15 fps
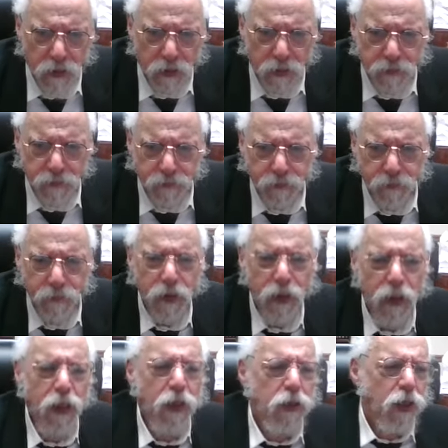in
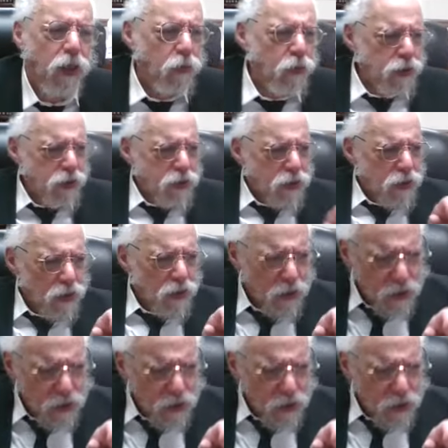other words,